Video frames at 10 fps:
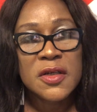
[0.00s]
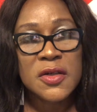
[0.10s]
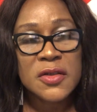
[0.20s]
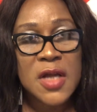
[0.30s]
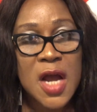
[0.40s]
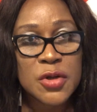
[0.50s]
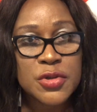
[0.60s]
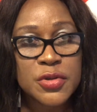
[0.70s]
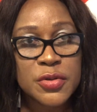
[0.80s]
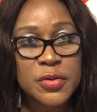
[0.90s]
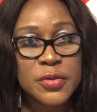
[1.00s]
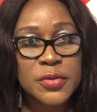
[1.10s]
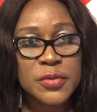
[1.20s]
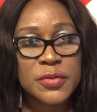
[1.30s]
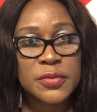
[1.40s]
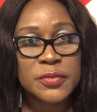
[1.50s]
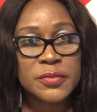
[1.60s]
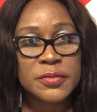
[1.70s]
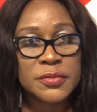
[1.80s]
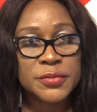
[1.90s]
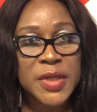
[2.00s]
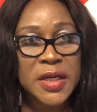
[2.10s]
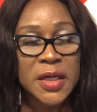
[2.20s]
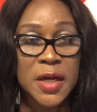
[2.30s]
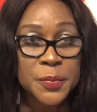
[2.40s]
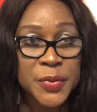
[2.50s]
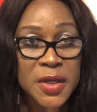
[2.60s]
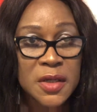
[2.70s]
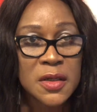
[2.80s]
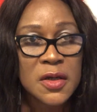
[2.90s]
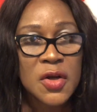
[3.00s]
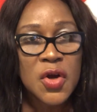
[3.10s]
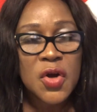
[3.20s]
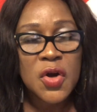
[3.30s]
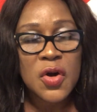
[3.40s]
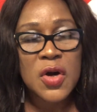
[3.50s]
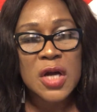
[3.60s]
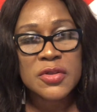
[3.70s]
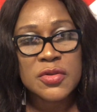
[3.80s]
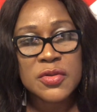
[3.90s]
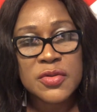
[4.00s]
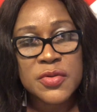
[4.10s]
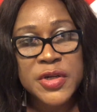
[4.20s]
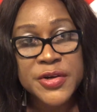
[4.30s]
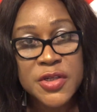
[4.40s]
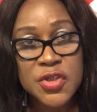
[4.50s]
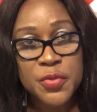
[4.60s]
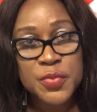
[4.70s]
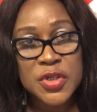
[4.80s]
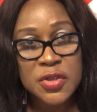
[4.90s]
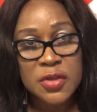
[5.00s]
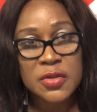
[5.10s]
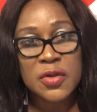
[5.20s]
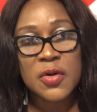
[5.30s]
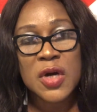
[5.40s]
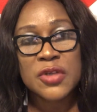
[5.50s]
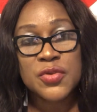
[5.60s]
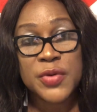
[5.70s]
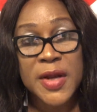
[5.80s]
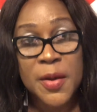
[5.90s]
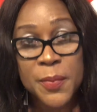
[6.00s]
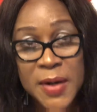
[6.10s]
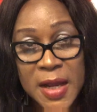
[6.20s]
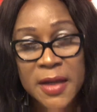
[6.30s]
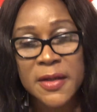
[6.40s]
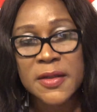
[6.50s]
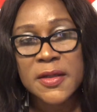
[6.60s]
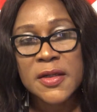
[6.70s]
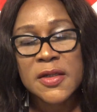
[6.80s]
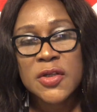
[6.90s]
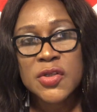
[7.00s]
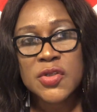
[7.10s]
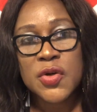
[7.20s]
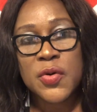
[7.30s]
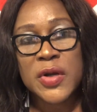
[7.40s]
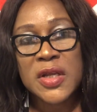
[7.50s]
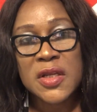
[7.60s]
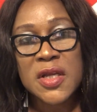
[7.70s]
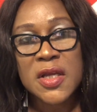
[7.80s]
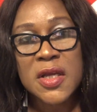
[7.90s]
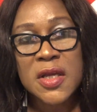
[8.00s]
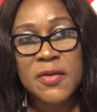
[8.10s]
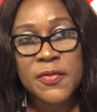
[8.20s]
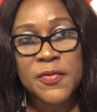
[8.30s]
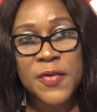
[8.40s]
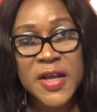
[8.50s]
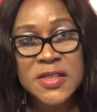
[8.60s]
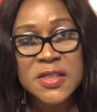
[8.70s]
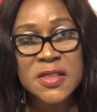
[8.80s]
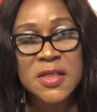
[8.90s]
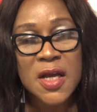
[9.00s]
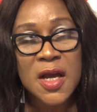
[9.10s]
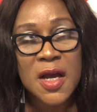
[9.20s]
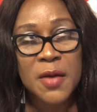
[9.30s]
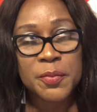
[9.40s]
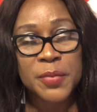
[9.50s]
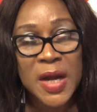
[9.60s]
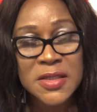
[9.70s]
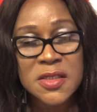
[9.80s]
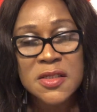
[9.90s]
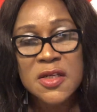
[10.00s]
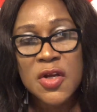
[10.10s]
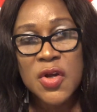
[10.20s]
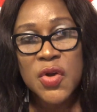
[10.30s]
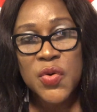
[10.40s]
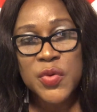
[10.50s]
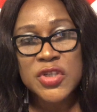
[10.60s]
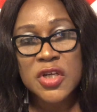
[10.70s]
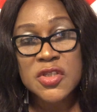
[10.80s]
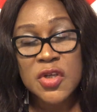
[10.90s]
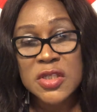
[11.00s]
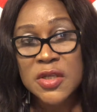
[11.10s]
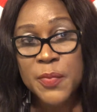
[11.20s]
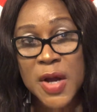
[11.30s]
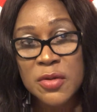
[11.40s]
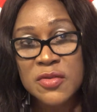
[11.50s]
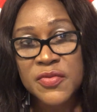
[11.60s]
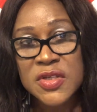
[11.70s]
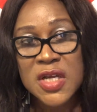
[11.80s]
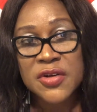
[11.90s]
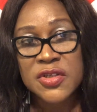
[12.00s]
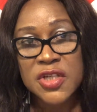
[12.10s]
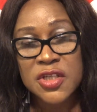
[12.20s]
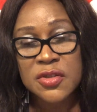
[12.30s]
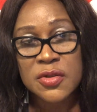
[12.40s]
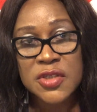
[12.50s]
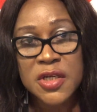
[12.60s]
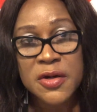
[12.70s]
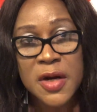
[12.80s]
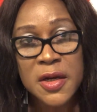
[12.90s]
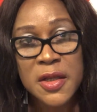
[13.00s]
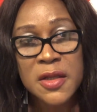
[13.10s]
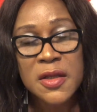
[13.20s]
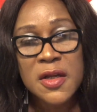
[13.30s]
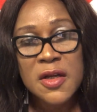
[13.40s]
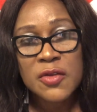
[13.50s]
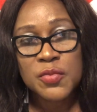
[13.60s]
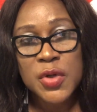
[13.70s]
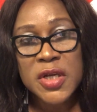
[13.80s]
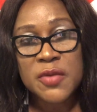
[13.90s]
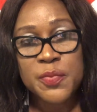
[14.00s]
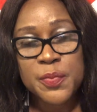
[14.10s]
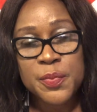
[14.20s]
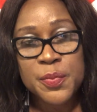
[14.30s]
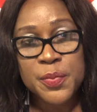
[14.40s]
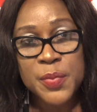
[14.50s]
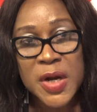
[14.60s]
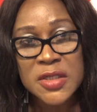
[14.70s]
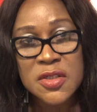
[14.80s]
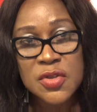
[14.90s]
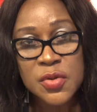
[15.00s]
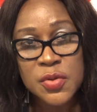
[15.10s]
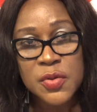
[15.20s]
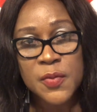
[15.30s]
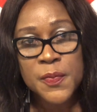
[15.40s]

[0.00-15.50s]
on how to make an appeal or how to do a resubmission or how to reapply. So in the first part, we just talked about visa rejection generally, but in part 2,